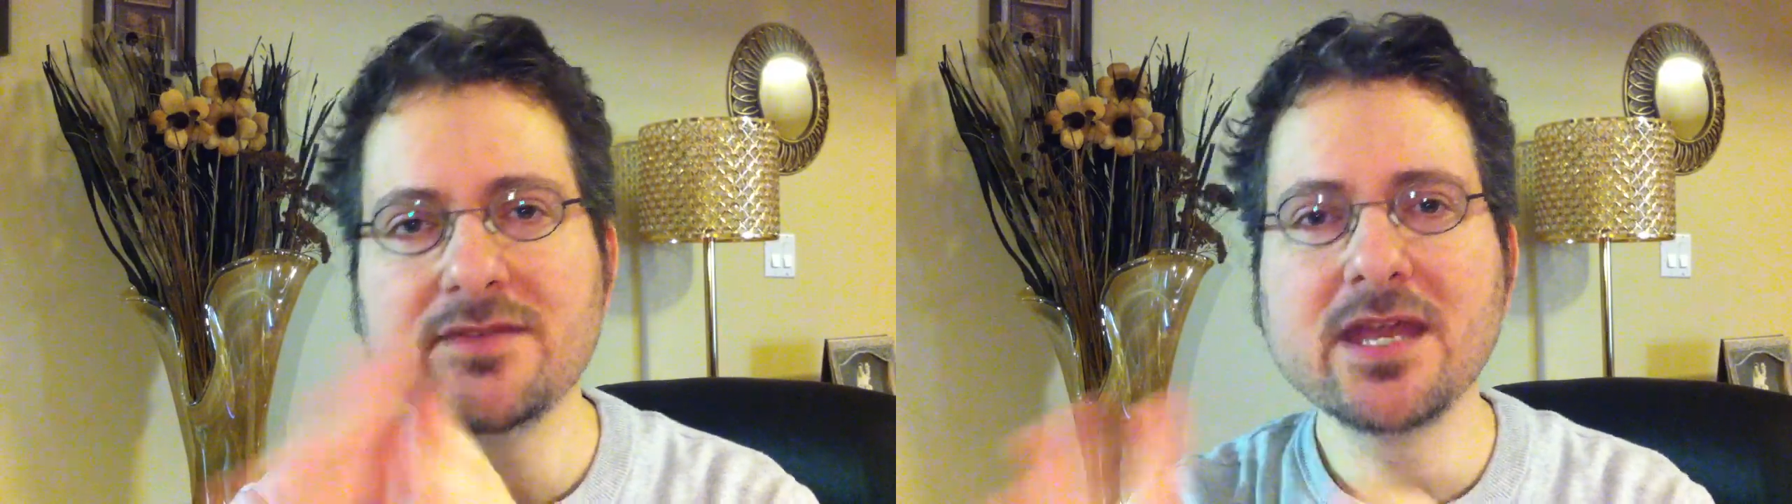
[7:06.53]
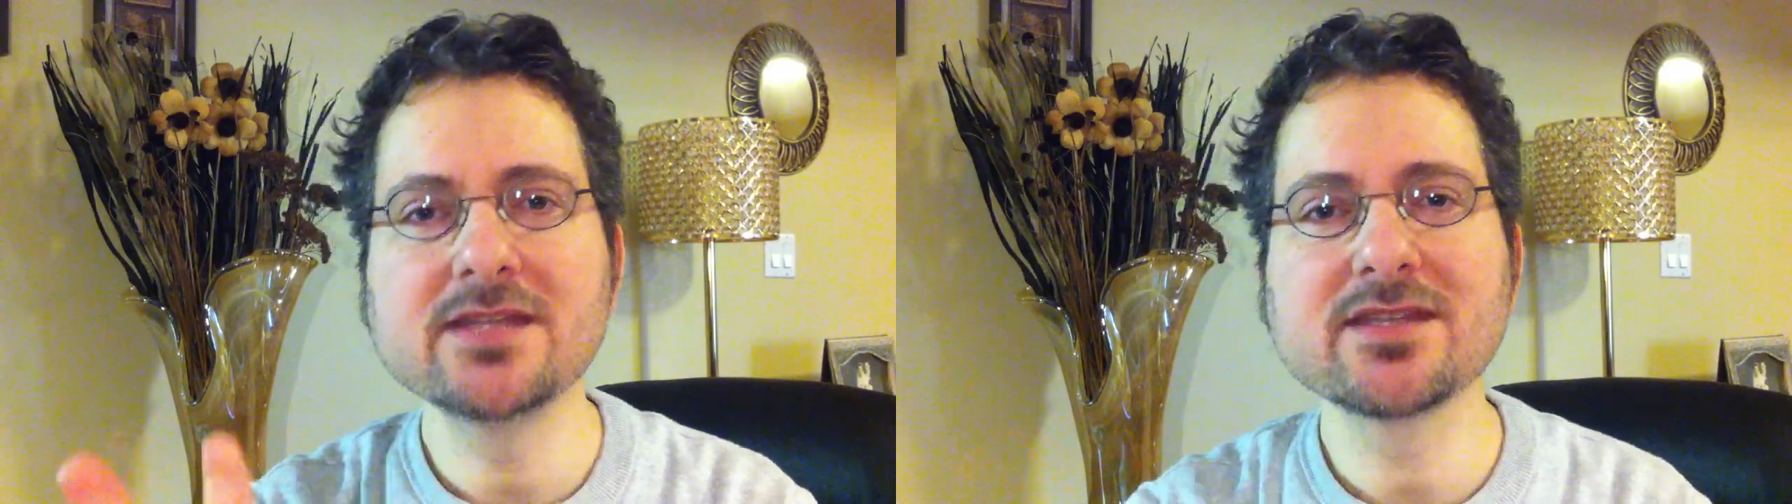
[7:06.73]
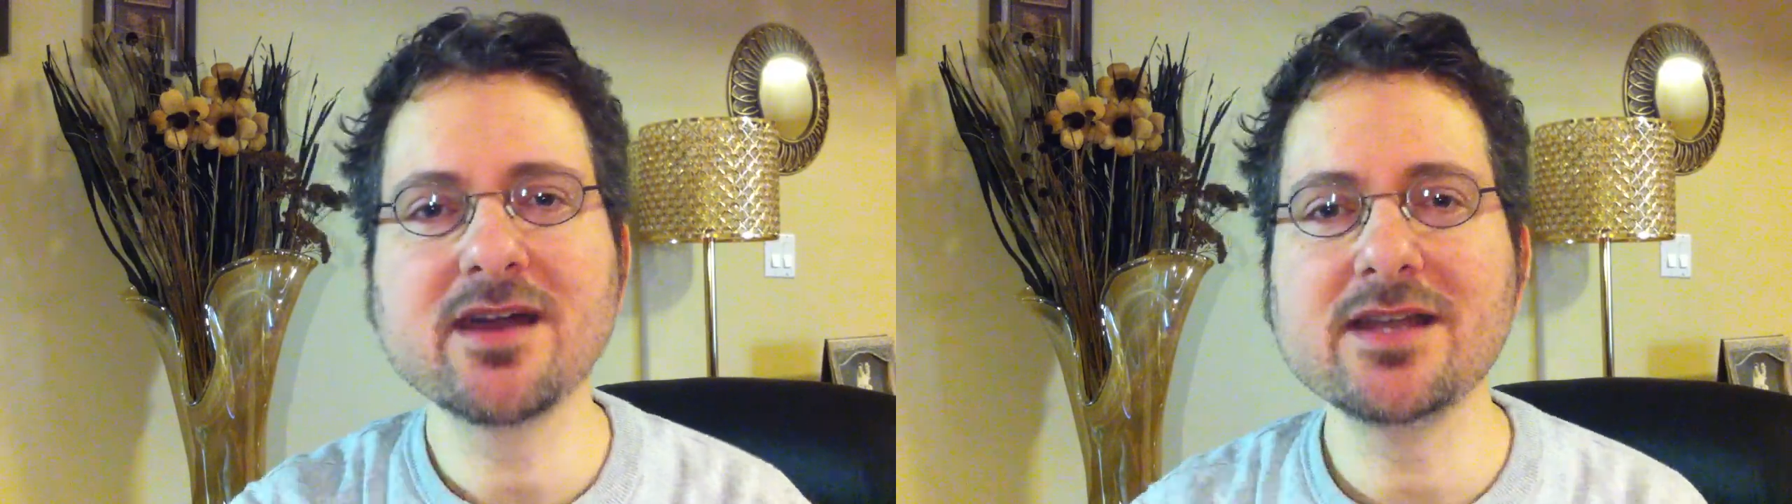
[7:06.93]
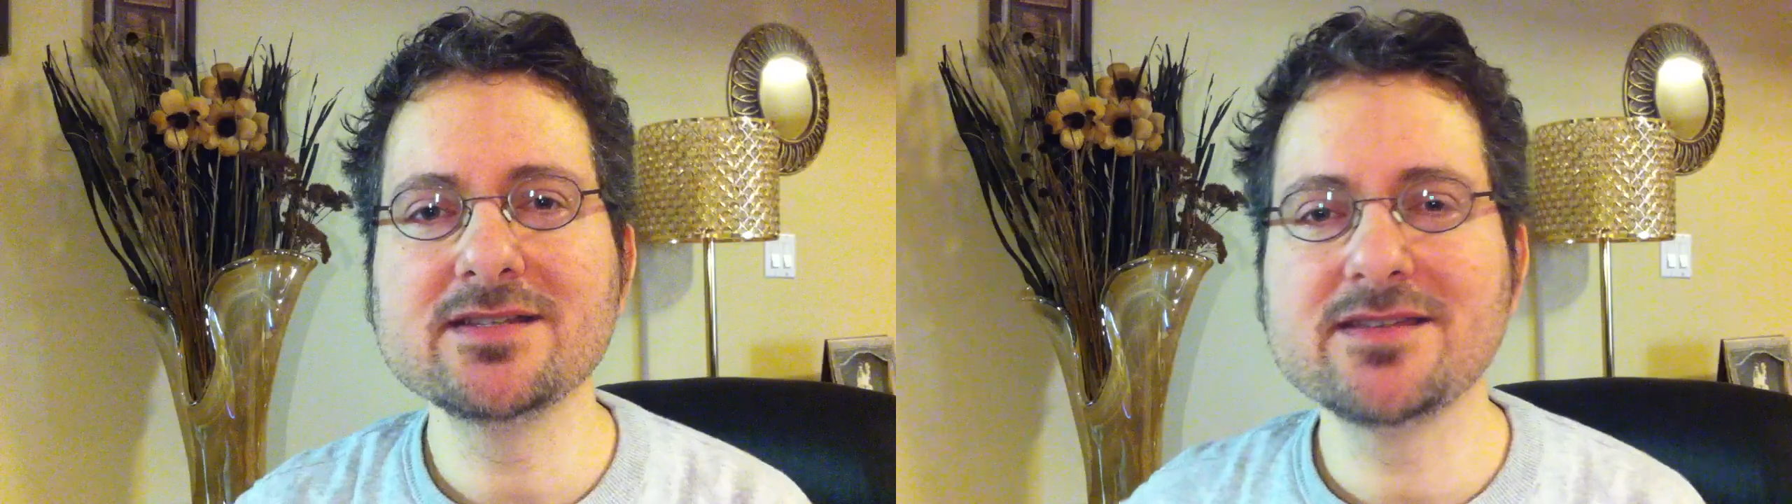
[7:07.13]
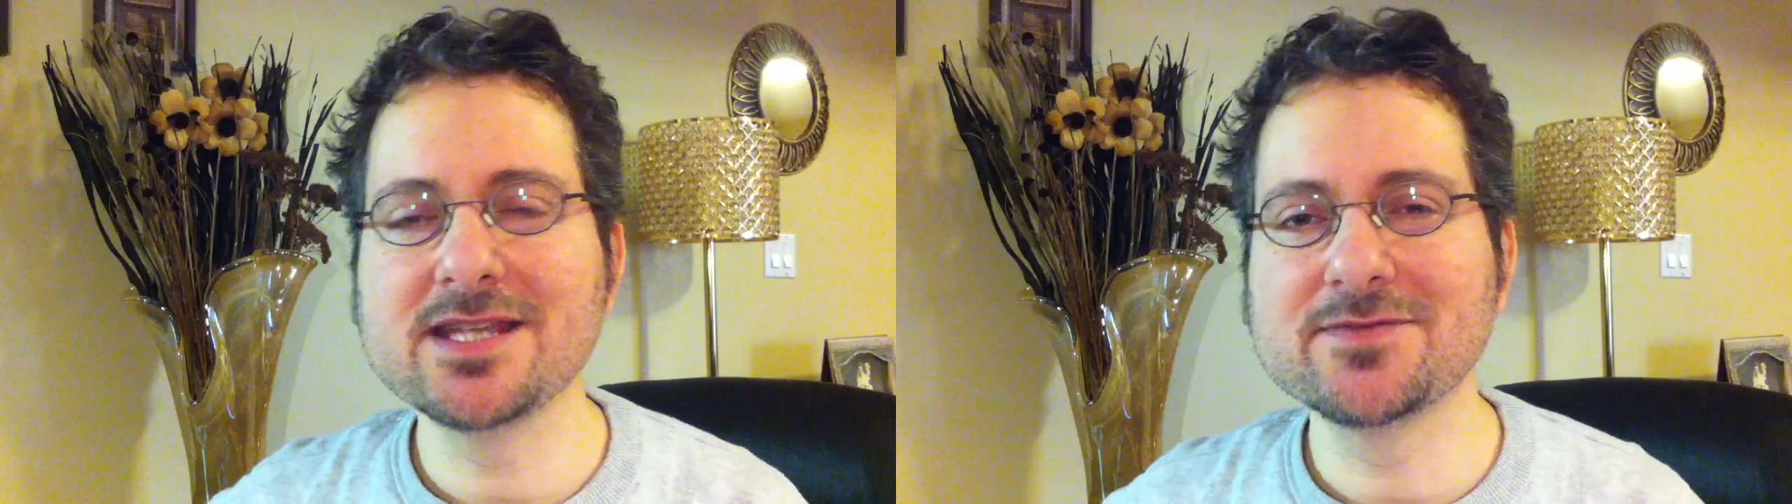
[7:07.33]
Thanks,
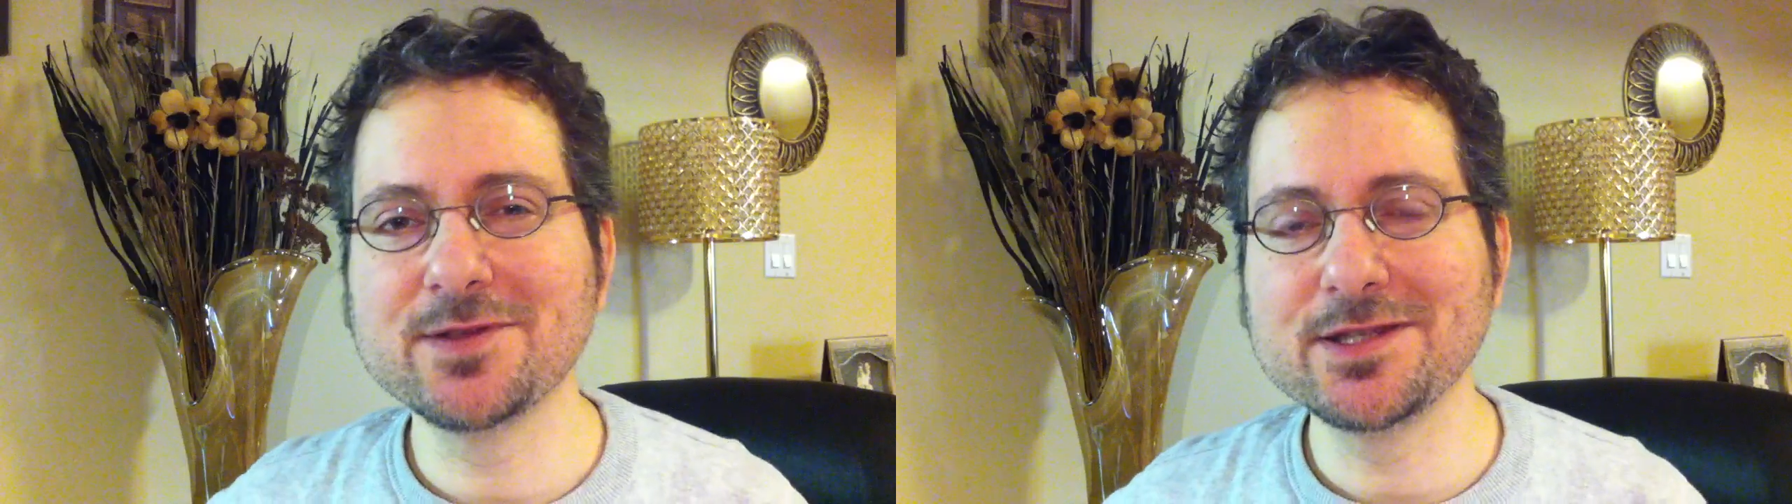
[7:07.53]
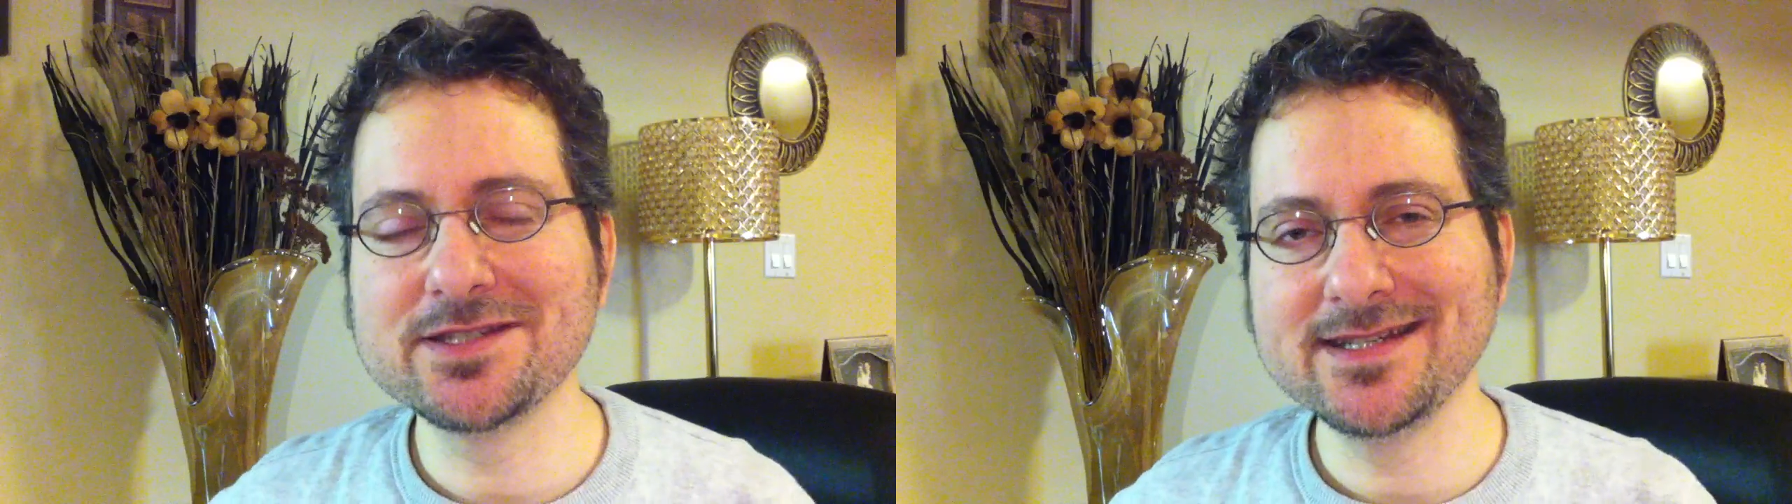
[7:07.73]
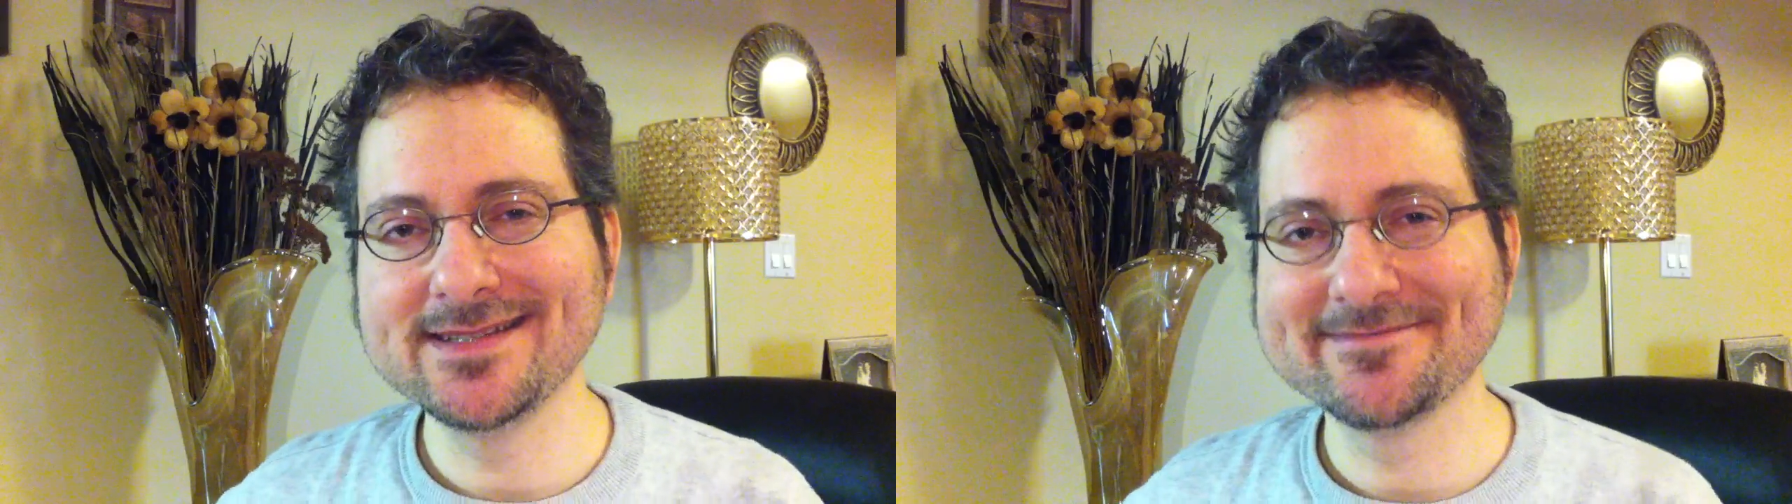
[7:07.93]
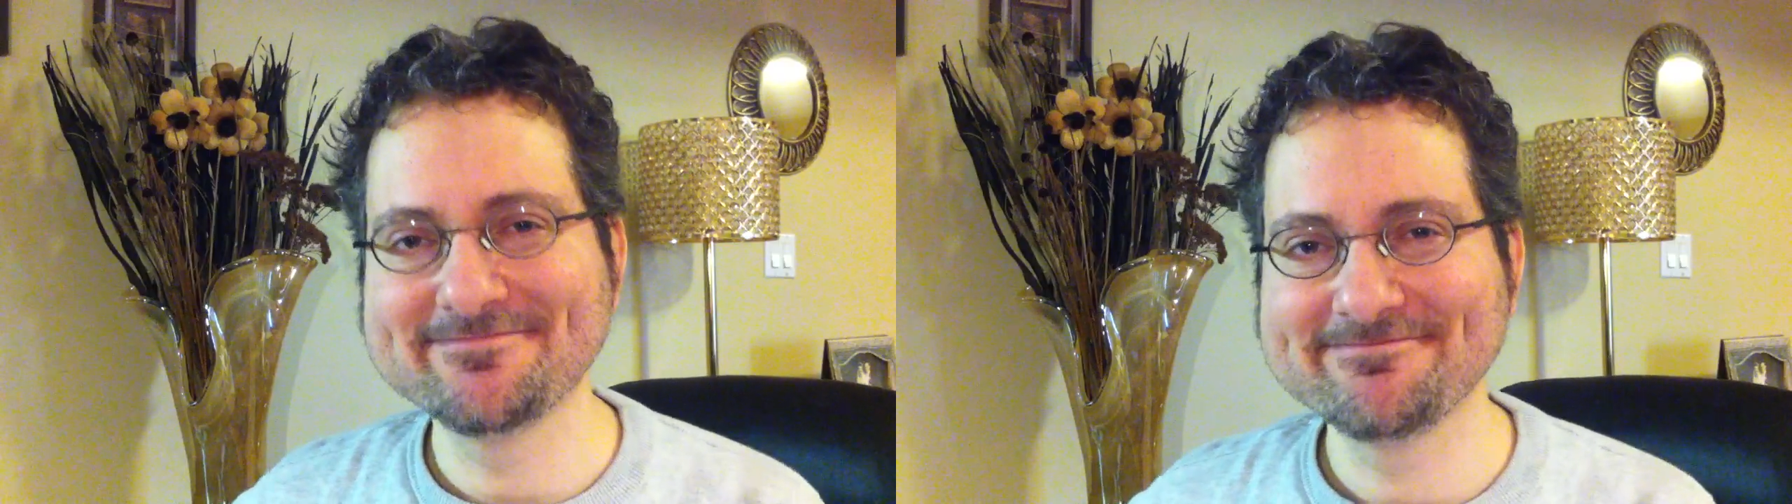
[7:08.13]
guys. Thanks for listening.